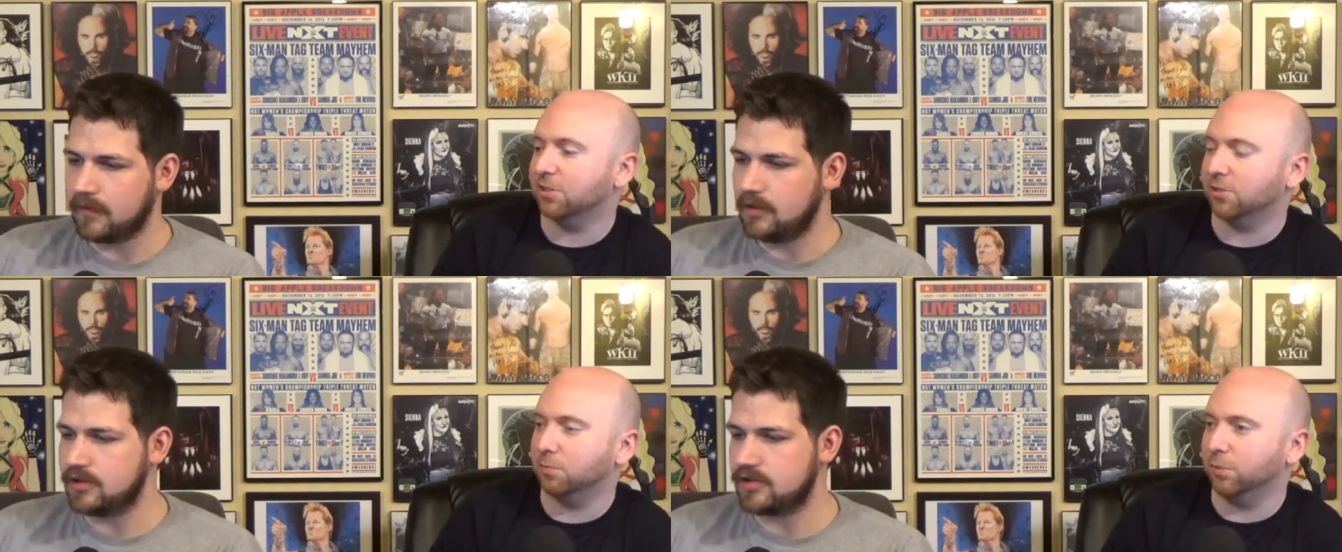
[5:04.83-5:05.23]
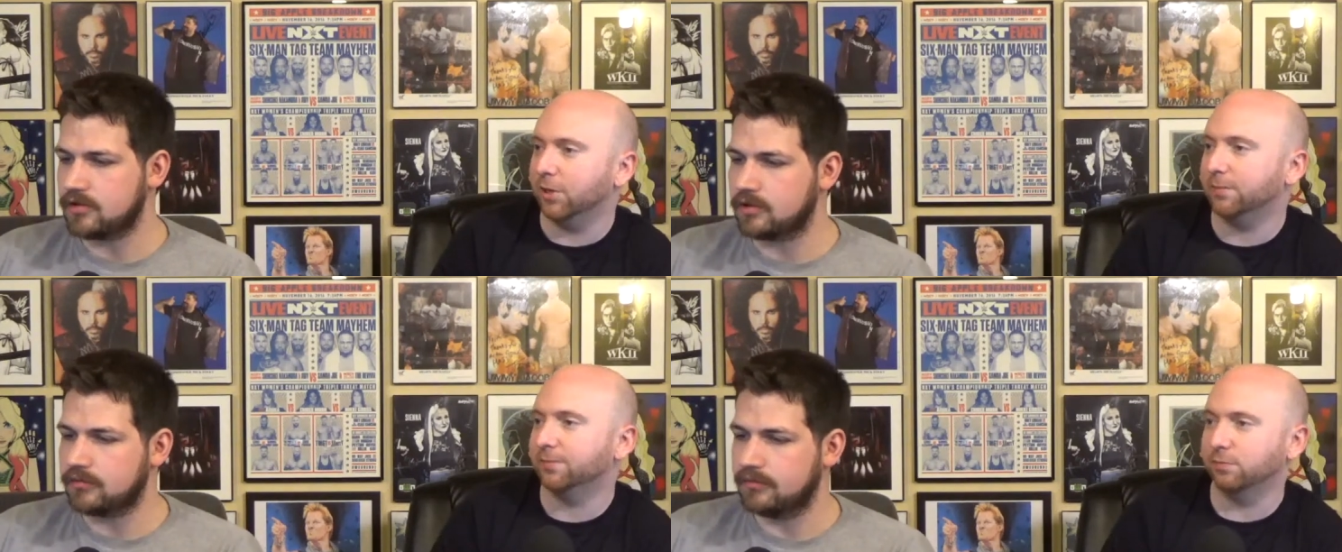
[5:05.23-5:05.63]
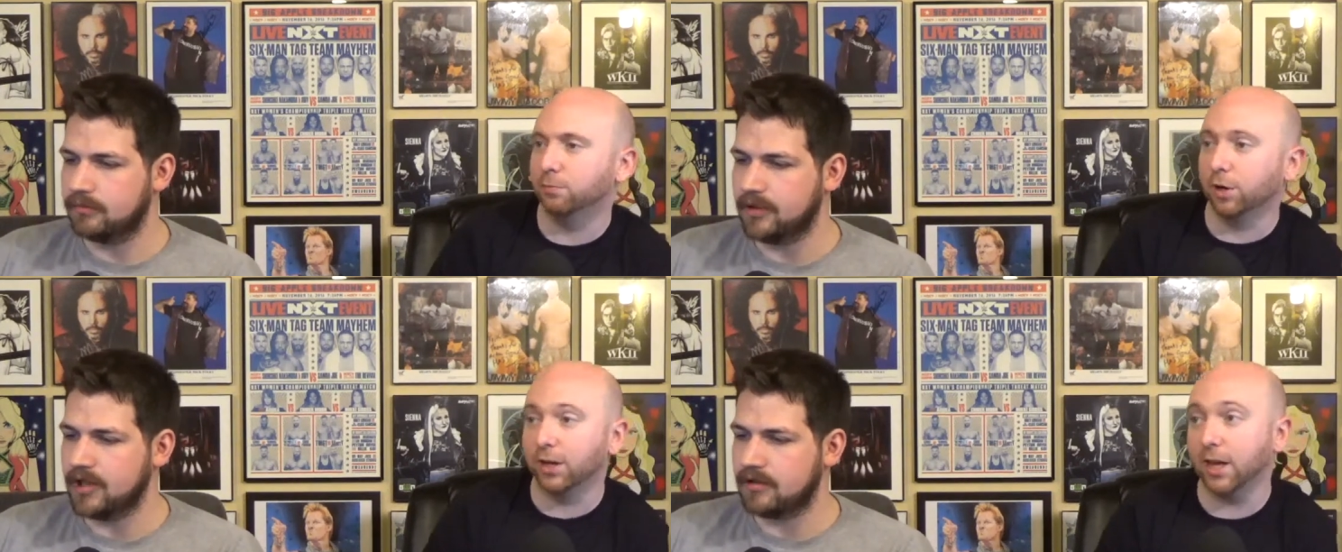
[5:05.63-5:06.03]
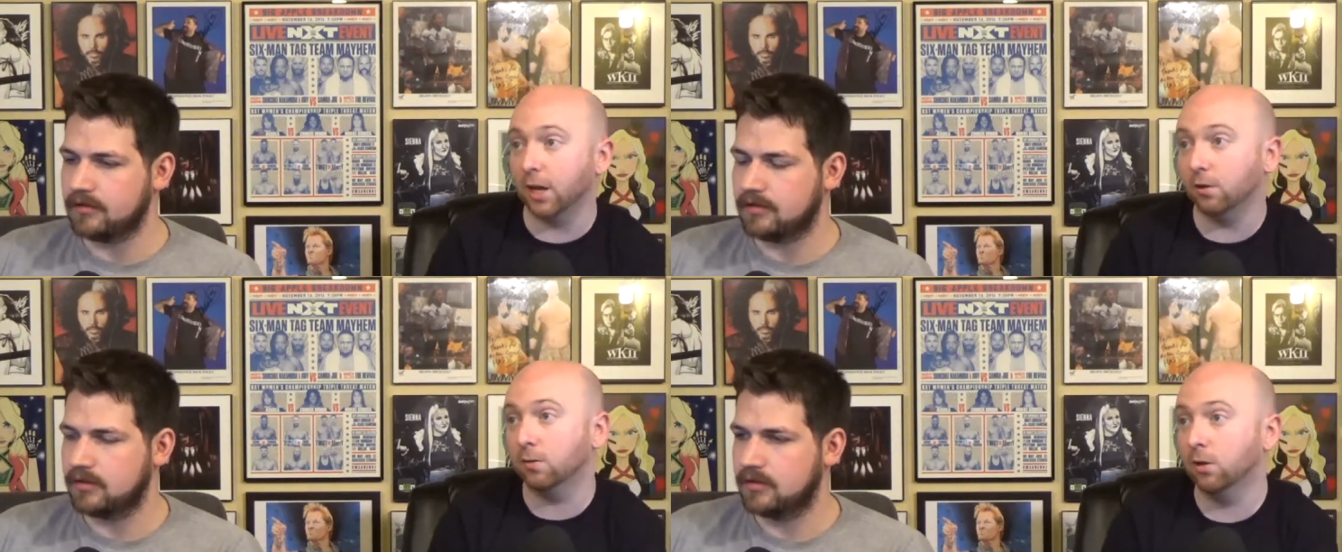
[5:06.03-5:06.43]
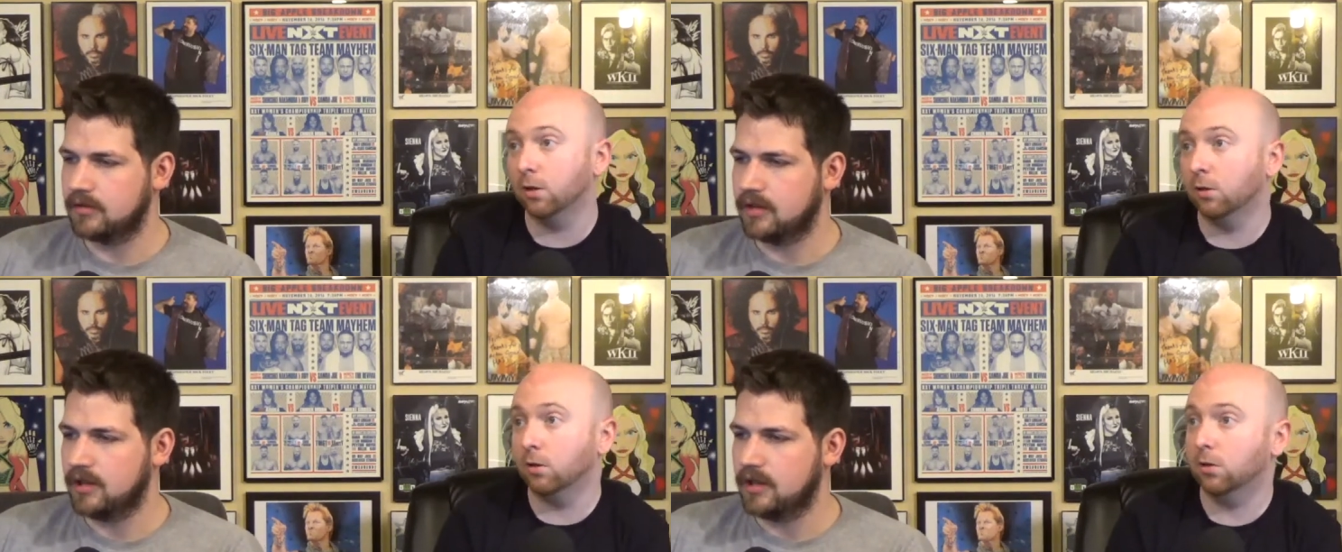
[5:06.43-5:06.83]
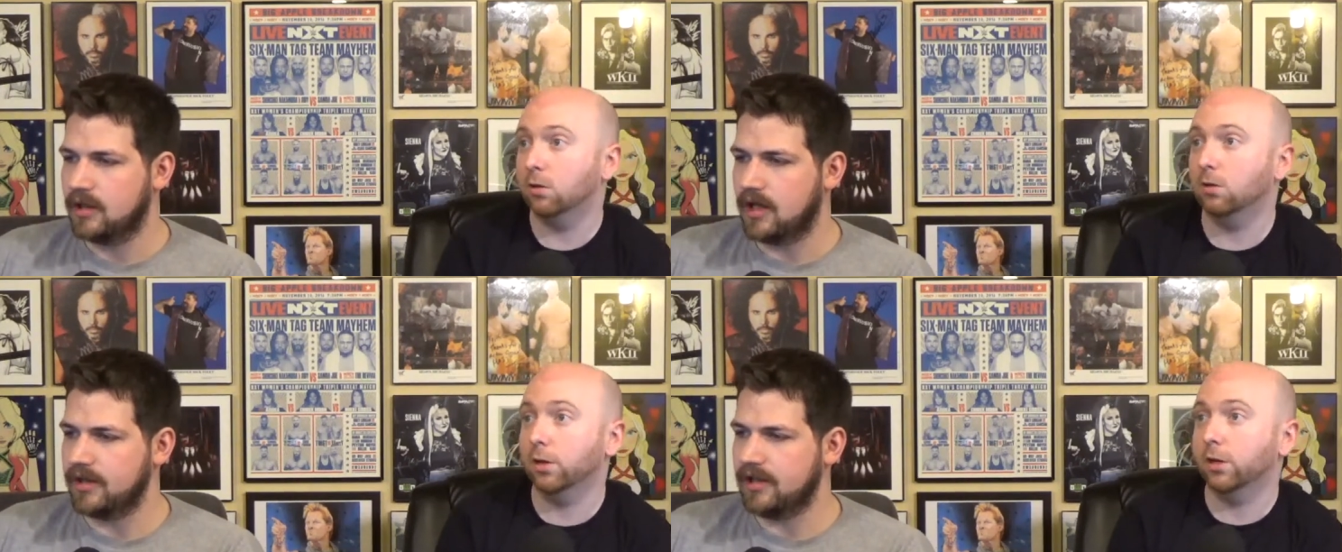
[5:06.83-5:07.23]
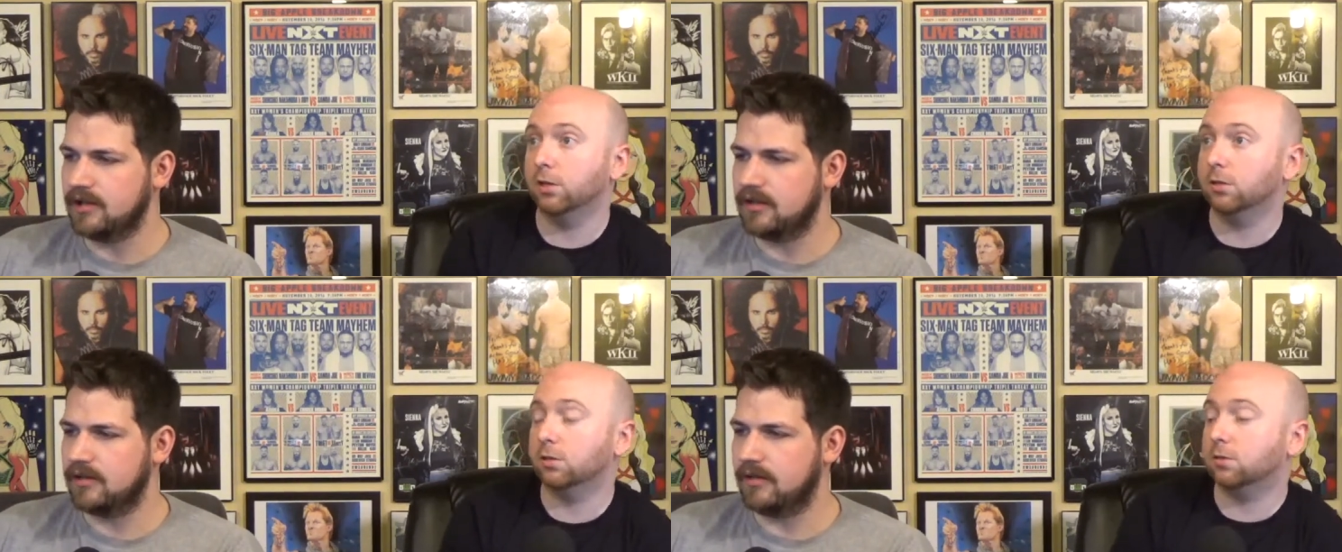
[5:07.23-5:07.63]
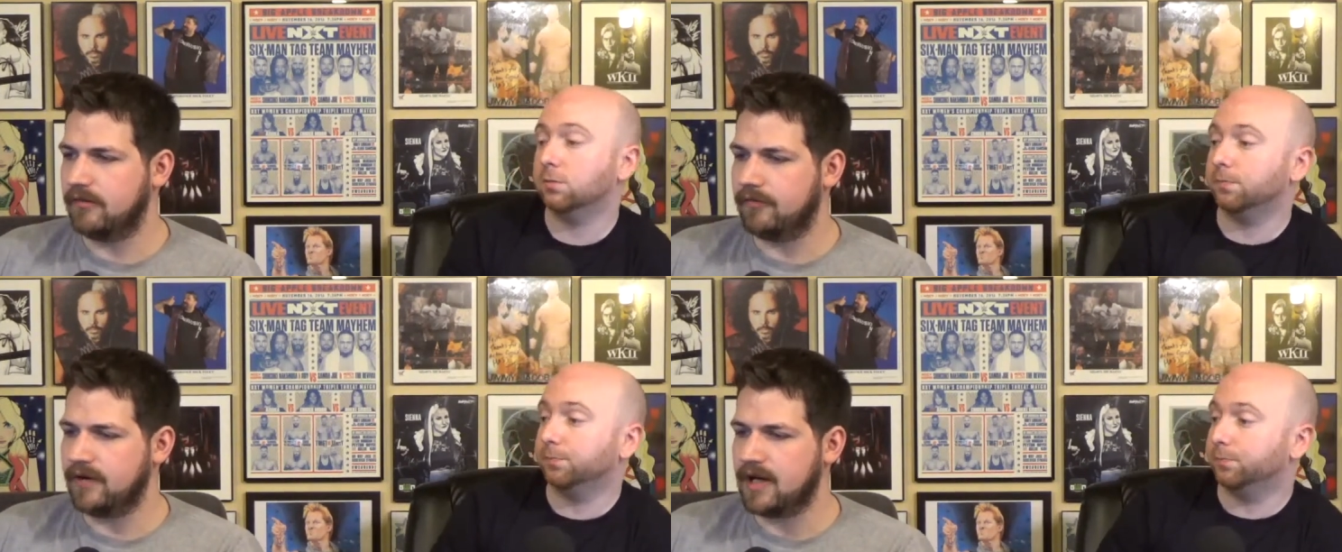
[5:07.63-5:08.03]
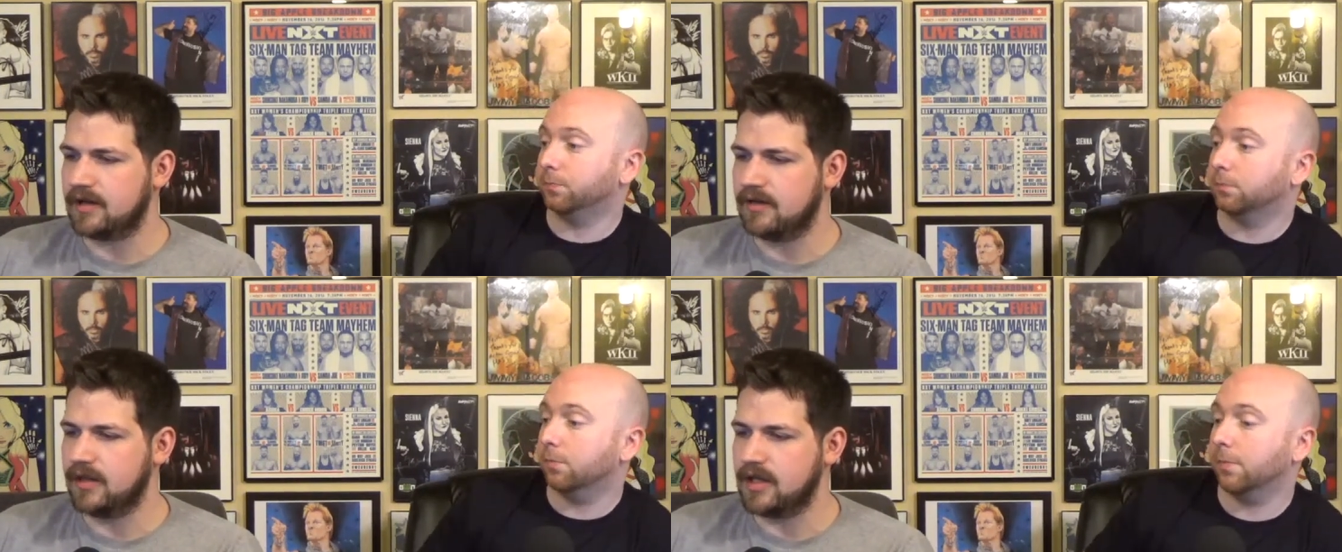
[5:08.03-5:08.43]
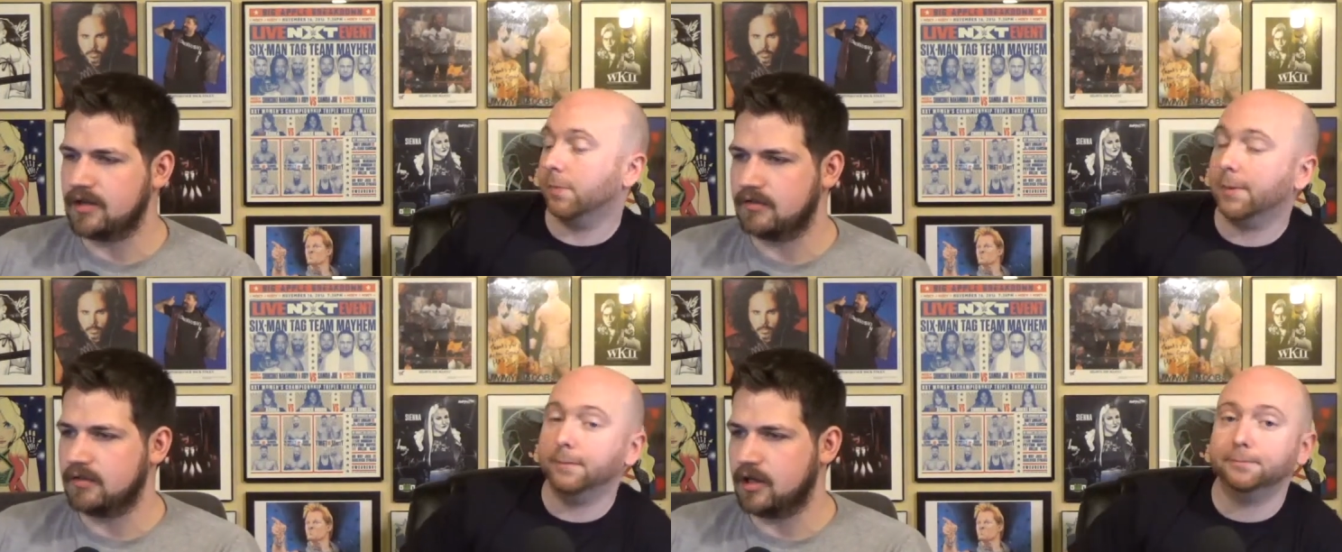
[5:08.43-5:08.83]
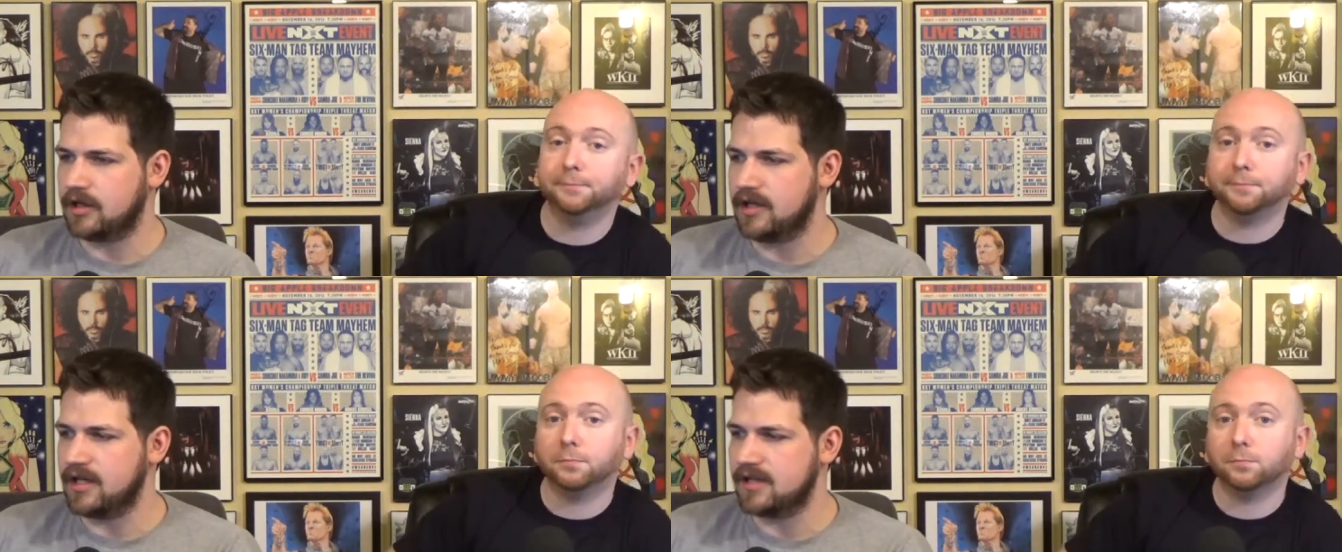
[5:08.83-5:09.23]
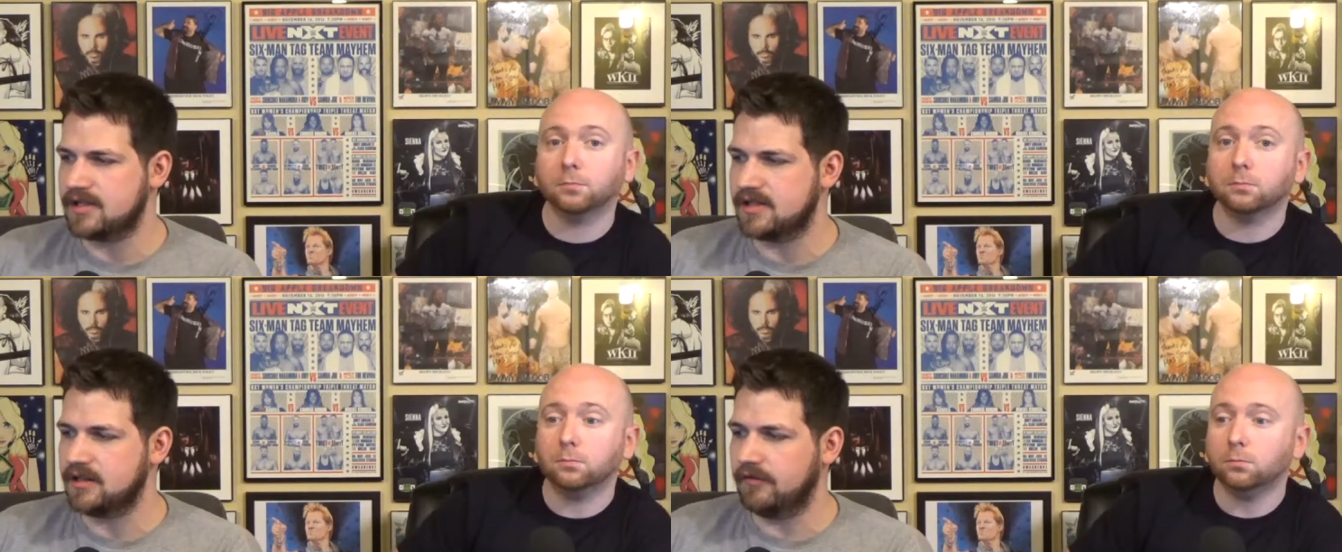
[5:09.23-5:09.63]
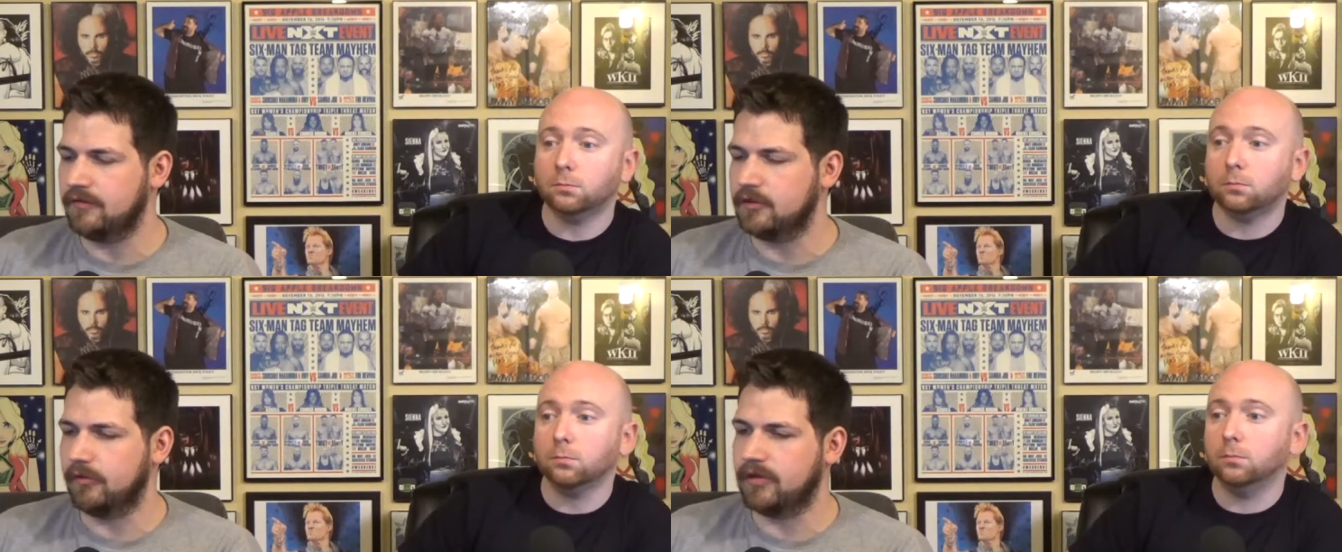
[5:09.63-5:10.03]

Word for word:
Speaker 1: And, it's but, true. But, but again, I like think I
Speaker 2: s- the fact that uh, Cass is in the feud